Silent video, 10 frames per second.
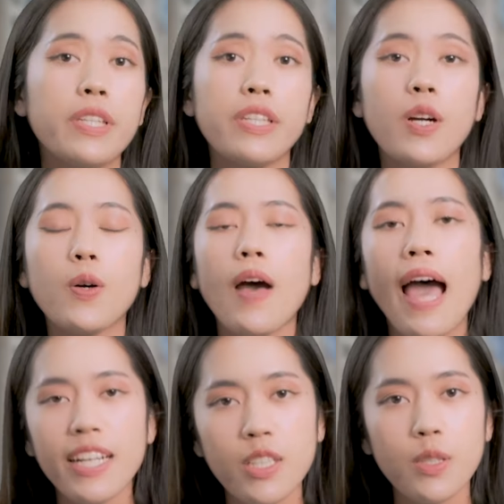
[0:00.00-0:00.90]
video,
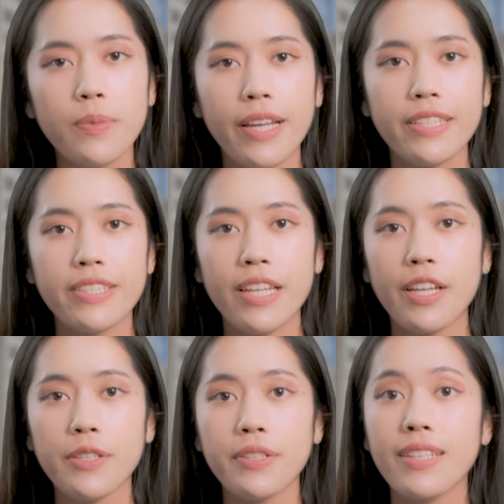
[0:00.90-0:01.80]

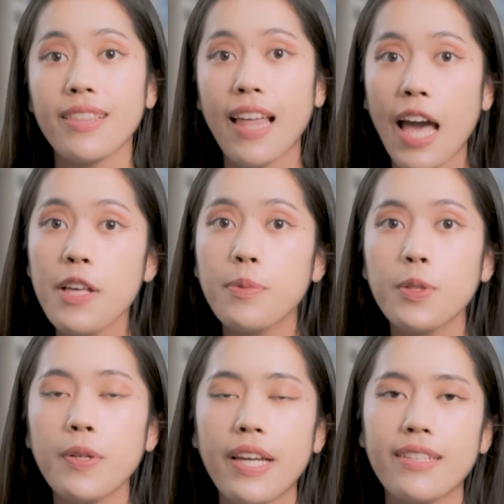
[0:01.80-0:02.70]
AccomAsia, your
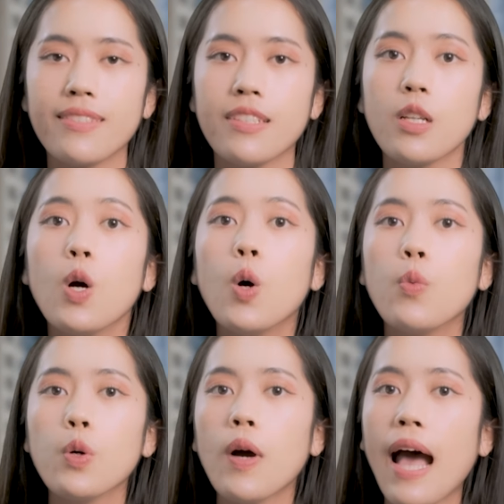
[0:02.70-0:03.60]
reliable agent,
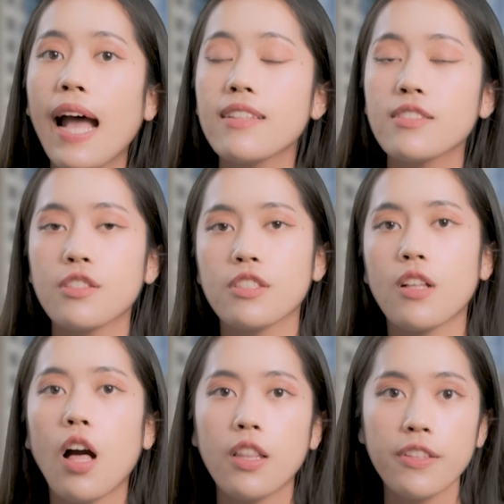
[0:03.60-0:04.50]
will answer
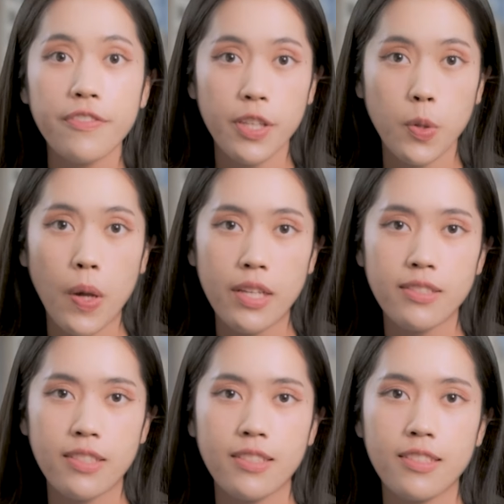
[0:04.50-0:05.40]
all of your
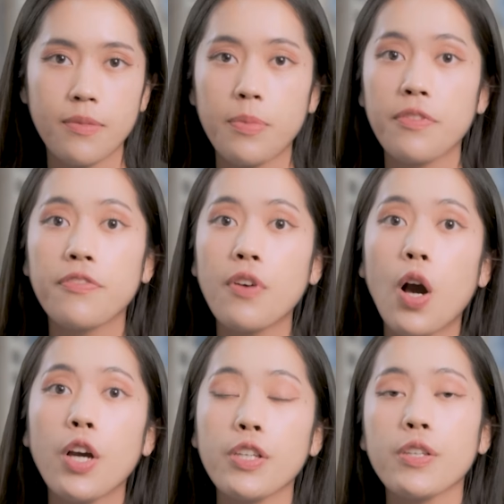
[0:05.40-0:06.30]
questions
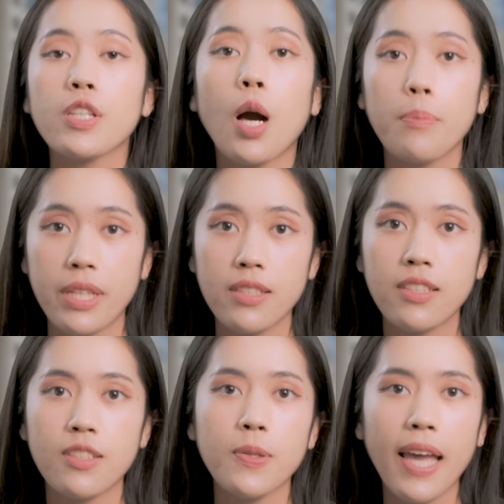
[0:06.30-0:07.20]
before you commit
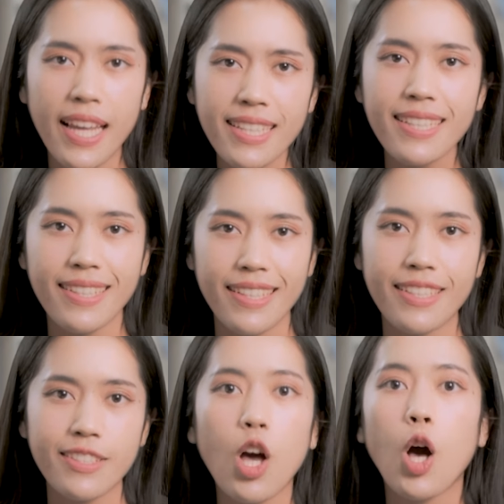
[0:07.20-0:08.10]
to any
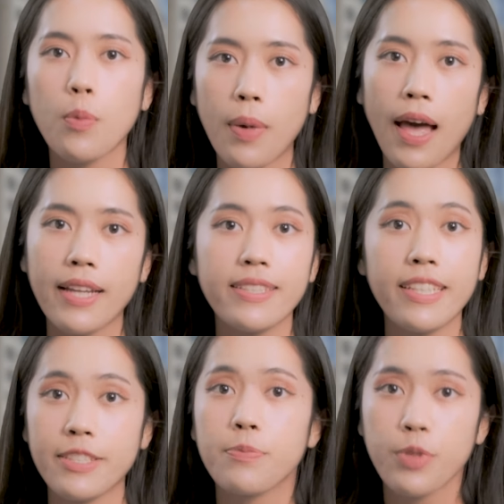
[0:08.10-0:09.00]
lease or buy
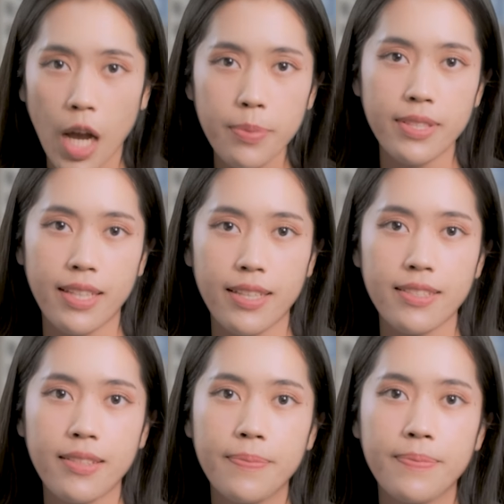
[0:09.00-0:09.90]
these properties.